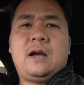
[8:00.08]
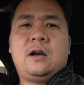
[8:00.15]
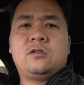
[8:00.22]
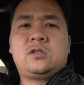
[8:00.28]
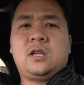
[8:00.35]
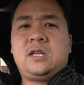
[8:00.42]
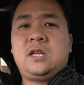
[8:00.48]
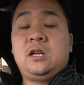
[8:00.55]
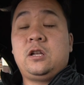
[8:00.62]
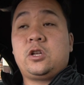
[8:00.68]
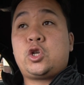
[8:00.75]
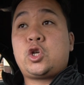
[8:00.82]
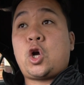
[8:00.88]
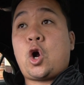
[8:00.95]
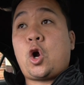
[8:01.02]
else the dealer
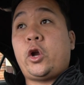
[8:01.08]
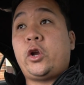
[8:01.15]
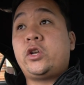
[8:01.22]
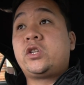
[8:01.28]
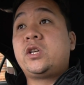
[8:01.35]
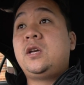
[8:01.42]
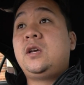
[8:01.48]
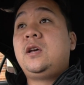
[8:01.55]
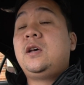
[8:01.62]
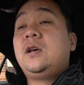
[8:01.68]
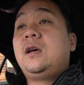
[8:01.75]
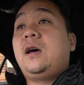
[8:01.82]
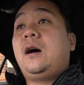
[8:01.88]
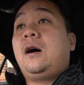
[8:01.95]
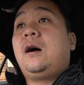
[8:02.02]
charge,
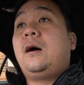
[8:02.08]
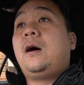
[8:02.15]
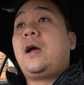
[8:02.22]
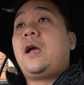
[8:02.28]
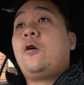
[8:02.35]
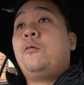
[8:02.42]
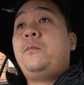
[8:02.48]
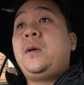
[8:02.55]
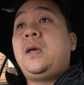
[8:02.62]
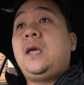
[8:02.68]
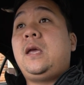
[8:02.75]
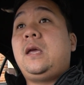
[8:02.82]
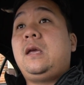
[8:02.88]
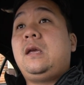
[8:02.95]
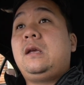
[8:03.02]
it'll
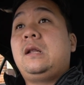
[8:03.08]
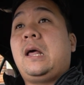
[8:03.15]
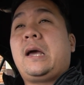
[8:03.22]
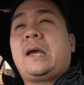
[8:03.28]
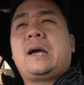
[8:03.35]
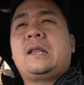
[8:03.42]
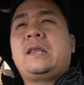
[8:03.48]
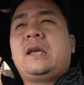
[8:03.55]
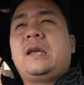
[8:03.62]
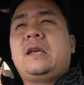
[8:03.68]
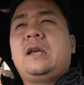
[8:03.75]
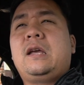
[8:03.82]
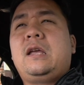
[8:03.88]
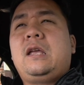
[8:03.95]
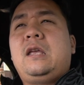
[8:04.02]
be like, I think
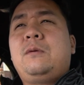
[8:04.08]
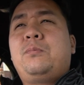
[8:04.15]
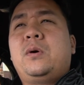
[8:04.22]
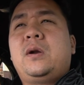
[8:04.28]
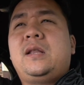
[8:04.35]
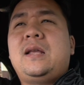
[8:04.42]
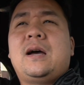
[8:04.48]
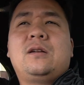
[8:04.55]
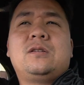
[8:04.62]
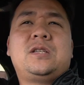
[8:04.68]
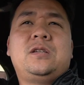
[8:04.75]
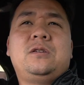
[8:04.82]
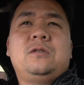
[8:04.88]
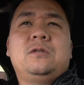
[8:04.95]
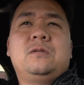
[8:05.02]
he put it down
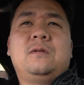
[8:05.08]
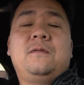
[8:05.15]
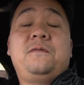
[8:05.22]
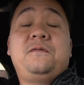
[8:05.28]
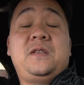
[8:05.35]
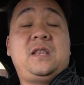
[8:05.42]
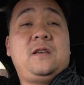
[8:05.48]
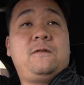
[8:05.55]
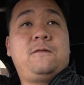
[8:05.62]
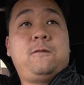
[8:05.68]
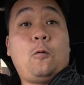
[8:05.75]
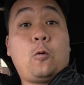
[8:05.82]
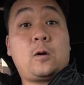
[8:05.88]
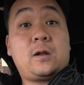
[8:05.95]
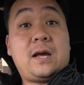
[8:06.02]
to
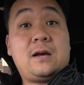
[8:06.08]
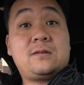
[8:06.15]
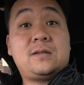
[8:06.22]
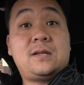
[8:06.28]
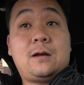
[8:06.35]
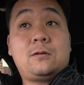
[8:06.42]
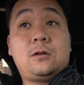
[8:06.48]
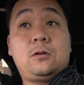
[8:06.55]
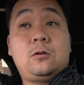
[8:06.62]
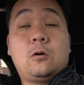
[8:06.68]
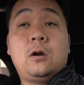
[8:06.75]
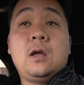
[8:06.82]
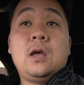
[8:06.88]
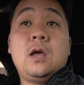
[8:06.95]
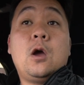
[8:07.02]
54,000 out the
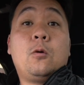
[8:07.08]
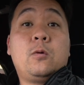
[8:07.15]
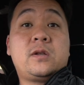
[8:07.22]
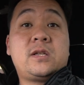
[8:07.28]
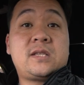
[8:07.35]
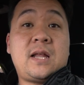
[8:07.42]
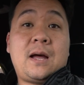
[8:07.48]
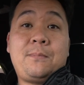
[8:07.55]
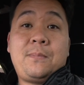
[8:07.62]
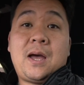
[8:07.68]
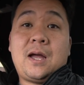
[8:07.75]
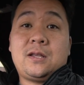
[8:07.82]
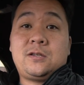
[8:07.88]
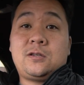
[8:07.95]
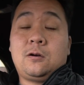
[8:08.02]
door, which is not
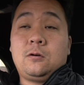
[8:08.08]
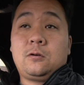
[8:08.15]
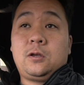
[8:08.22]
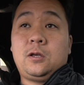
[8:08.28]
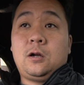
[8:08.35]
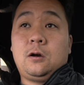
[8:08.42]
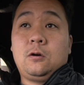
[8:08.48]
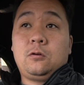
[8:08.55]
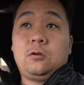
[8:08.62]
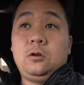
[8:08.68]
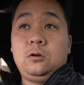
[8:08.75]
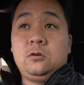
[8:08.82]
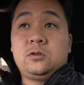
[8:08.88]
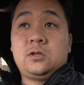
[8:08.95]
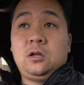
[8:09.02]
bad. So, you know, you
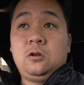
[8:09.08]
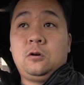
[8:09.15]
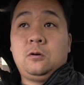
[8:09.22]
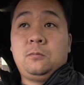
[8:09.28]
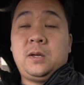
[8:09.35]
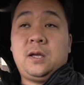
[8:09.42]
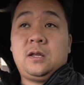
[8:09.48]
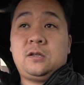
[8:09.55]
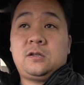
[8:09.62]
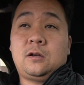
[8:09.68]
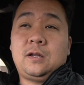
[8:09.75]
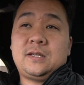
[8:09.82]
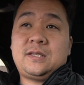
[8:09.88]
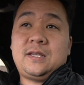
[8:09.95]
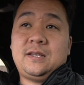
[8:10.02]
lose a little bit. So
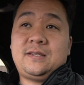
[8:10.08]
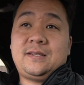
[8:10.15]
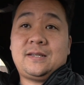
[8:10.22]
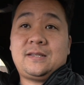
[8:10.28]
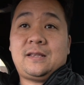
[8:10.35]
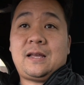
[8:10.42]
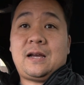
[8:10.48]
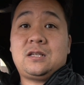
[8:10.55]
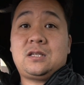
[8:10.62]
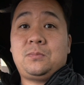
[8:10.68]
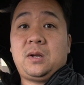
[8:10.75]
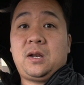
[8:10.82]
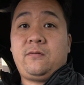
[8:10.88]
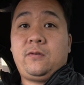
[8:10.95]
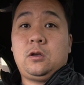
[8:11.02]
let's say 60,000,
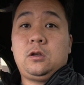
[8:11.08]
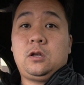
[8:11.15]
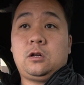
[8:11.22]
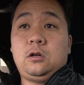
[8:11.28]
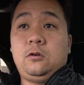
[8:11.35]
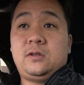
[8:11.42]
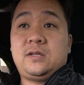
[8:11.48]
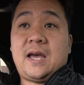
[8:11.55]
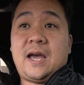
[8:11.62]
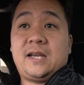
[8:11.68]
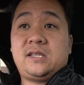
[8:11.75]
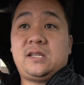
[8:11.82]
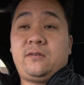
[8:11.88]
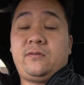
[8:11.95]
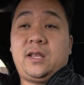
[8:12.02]
but if you include
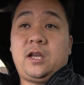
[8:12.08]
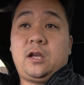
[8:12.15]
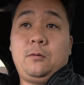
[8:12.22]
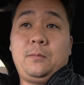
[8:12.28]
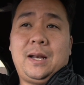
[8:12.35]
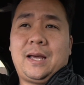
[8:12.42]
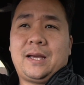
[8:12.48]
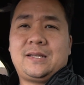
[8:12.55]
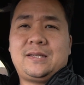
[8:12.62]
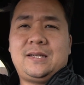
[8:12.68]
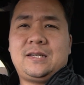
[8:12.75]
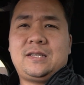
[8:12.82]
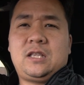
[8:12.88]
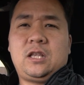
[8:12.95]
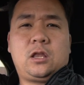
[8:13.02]
tags and everything, it'll be like
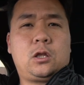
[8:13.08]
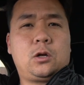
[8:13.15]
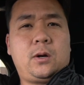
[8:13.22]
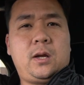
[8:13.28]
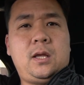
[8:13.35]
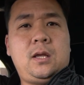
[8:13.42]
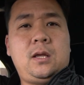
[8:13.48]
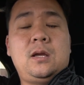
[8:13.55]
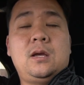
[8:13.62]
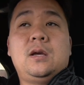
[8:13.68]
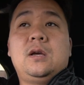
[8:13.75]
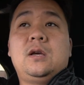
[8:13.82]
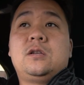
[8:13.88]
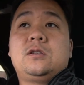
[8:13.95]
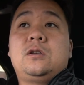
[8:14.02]
63.
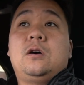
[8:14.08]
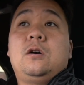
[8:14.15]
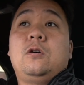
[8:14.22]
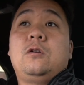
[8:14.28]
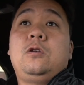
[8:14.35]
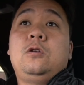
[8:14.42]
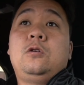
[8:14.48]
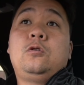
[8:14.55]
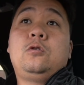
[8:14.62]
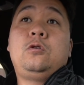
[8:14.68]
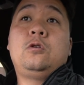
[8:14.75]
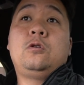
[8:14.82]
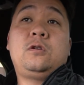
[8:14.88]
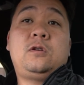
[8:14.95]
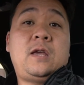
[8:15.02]
So
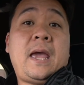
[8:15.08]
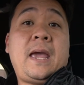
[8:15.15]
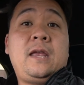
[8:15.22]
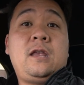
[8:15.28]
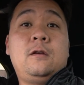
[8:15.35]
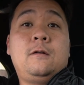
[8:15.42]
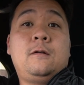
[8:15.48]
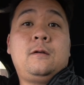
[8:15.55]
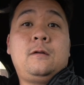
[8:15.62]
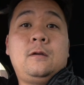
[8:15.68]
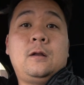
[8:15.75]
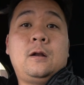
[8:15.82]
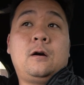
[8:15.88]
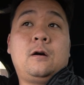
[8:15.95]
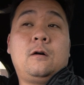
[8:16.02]
you gain,
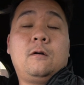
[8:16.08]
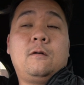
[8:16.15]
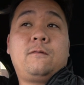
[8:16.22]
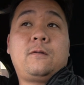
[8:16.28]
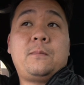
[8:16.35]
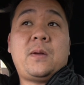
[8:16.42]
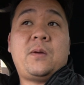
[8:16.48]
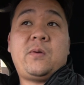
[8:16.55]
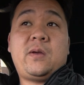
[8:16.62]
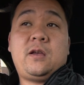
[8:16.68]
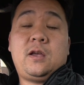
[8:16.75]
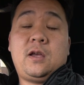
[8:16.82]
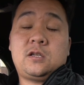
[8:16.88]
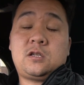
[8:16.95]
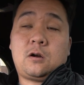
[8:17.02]
you know, from
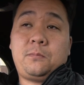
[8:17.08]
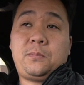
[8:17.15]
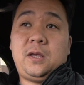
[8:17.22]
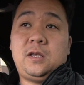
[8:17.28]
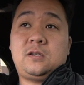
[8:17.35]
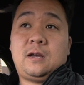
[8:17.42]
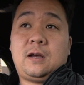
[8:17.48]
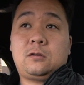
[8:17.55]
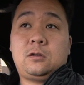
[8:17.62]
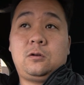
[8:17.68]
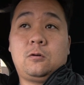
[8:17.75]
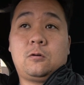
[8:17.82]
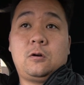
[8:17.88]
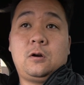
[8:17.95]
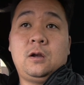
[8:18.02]
MSRP to out the
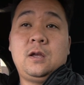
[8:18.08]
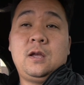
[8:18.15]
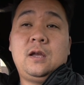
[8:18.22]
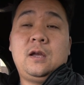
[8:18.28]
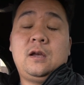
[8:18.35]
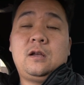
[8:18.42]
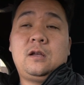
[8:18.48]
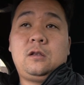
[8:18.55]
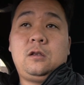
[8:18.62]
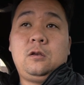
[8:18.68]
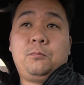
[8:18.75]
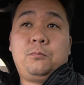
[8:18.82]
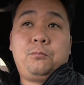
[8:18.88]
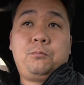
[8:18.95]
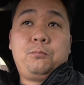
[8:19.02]
door,
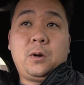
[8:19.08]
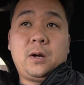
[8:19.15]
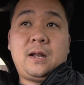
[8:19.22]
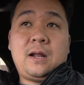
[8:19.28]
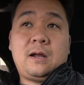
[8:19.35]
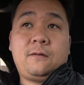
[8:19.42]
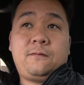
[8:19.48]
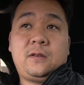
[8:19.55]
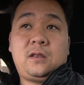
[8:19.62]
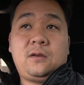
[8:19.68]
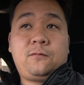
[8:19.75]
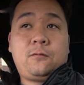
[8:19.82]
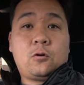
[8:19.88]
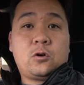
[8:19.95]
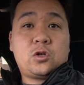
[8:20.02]
you put it down to
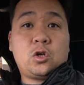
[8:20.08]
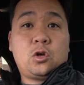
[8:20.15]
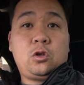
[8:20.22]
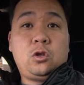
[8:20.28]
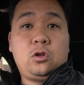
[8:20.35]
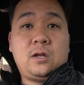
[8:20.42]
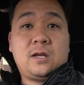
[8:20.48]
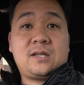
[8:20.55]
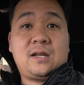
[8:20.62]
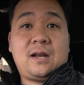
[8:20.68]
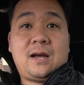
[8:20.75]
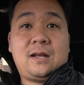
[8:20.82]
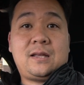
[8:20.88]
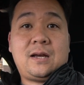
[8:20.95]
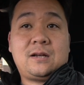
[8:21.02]
54. So that's a
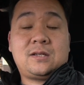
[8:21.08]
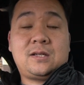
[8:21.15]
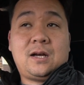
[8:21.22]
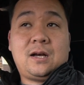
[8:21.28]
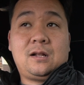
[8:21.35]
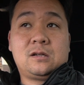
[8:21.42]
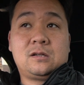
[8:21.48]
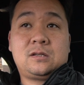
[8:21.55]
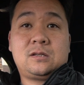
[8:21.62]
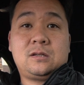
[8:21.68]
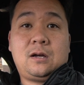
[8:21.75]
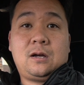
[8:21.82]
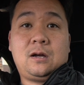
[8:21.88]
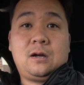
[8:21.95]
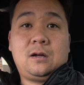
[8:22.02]

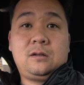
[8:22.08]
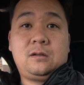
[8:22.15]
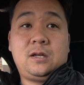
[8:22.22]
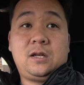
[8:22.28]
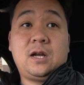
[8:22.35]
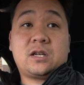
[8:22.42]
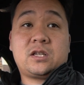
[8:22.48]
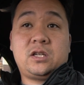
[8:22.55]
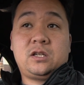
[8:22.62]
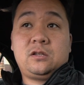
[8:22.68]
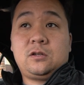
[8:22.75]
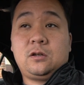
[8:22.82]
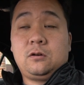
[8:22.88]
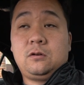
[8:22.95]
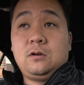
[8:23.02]
$9,000 deduction.
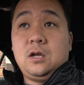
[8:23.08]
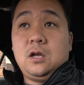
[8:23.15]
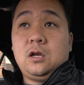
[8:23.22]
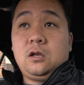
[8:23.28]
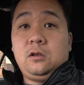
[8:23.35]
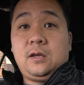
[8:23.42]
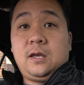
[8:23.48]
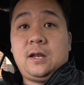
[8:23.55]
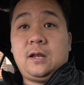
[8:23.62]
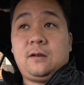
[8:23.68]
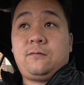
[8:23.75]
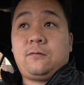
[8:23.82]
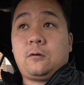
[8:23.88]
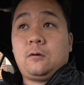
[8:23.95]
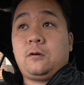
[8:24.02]
So you get it
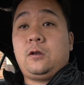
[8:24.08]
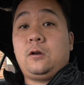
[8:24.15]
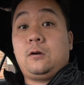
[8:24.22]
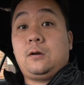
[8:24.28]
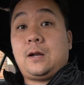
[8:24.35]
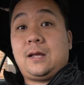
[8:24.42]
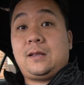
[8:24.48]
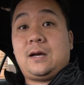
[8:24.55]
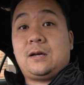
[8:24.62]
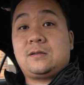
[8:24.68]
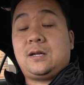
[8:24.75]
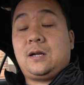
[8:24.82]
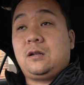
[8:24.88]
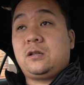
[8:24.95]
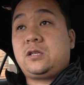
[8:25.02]
for, you know,
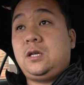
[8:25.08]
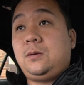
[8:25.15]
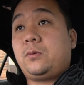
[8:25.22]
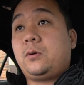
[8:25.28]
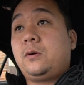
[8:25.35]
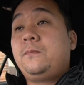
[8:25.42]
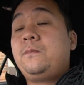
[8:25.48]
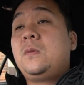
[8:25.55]
$9,000 cheaper.